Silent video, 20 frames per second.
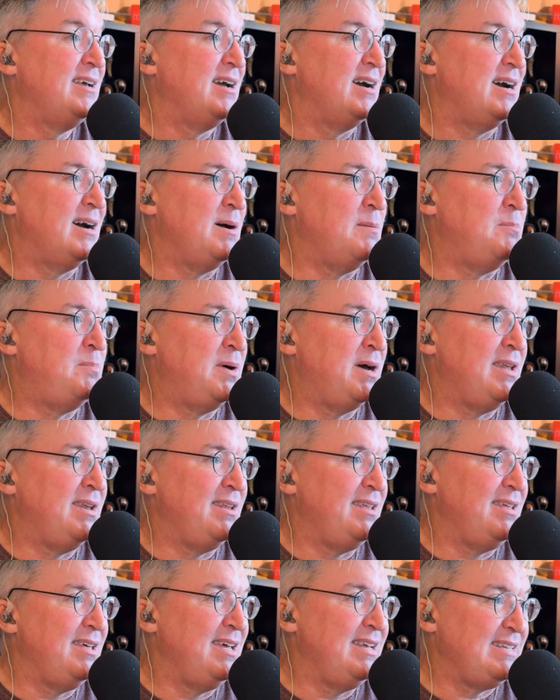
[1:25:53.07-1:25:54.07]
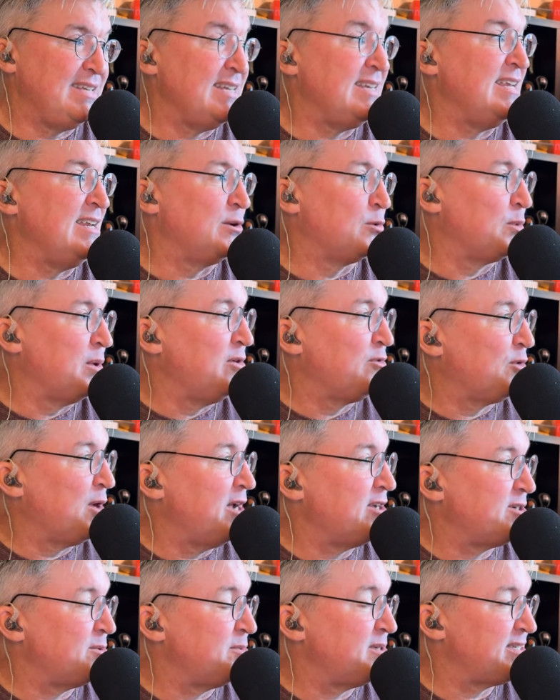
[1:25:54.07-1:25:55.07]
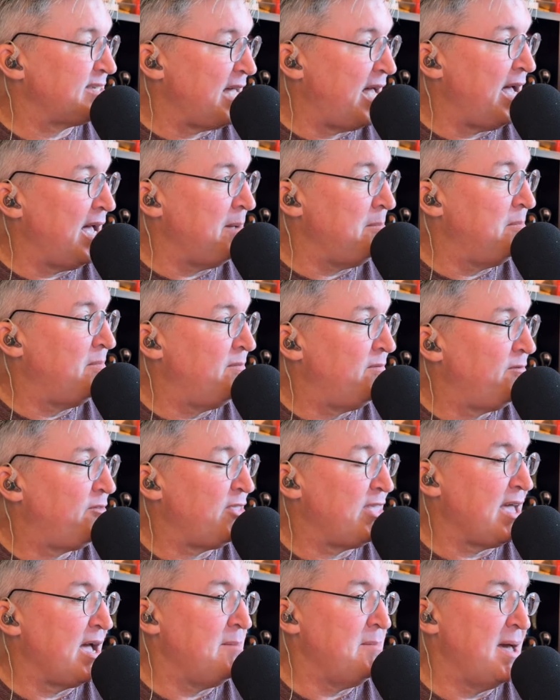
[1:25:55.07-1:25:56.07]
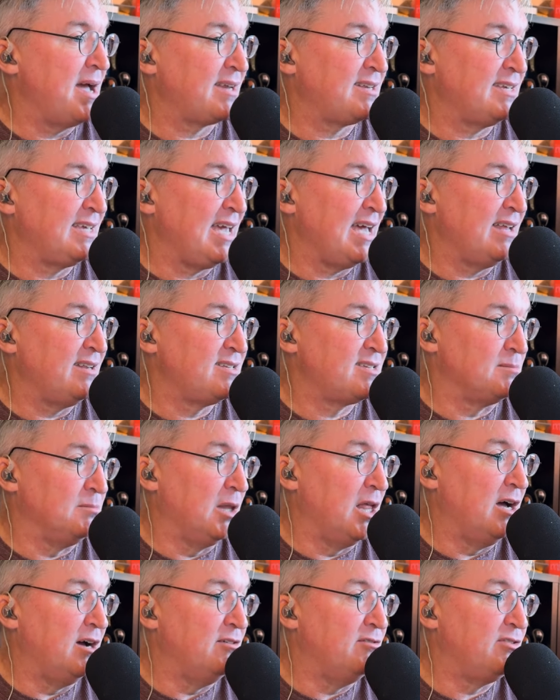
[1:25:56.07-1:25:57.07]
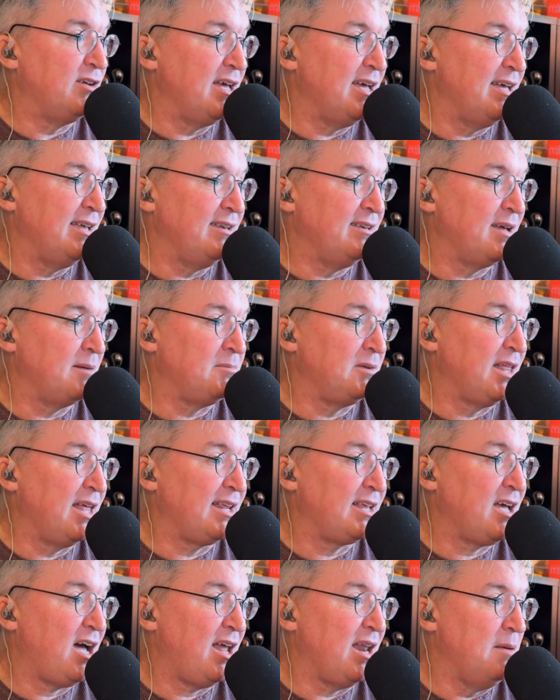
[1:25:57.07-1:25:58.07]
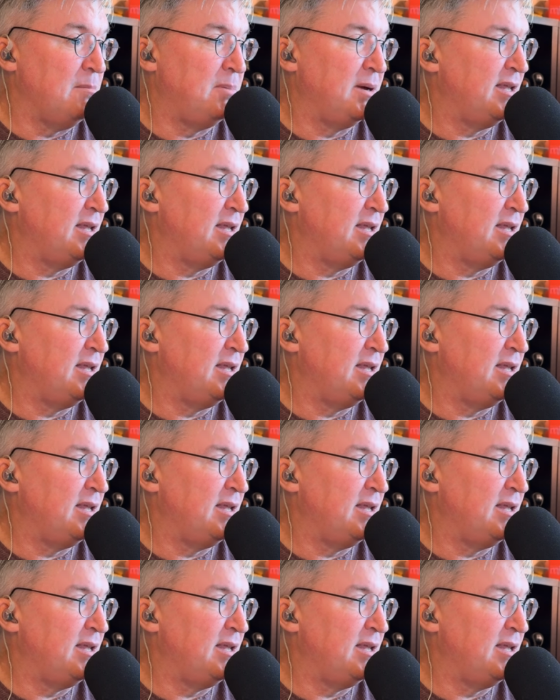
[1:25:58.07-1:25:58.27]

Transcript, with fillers: um, but it did need a refresh. It was time for the iMac to get some love, and I'm glad I got it.